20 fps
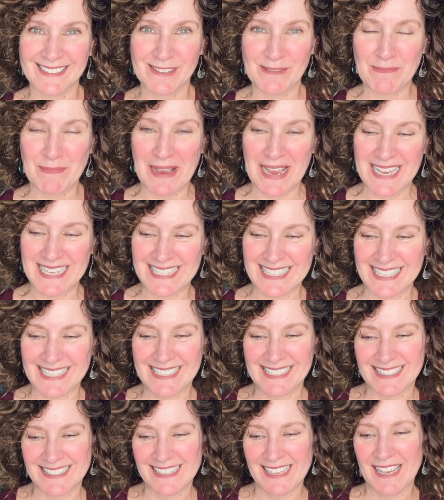
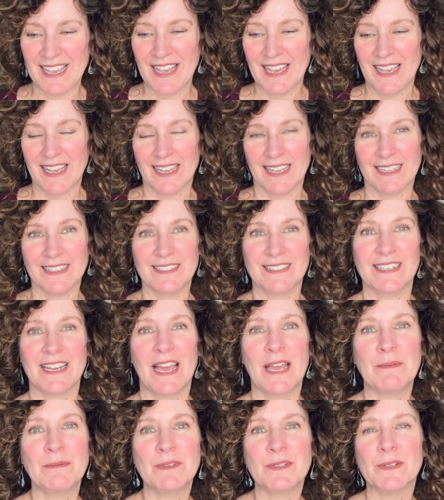Pisces. It's
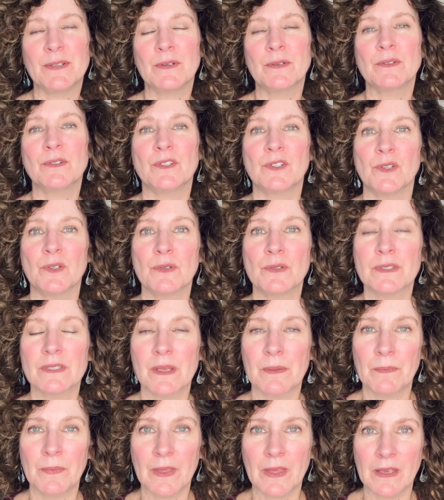time to do
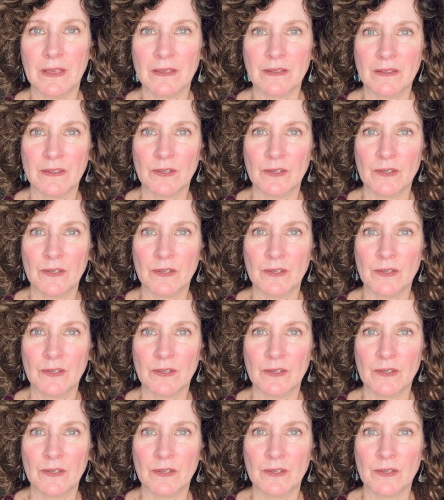something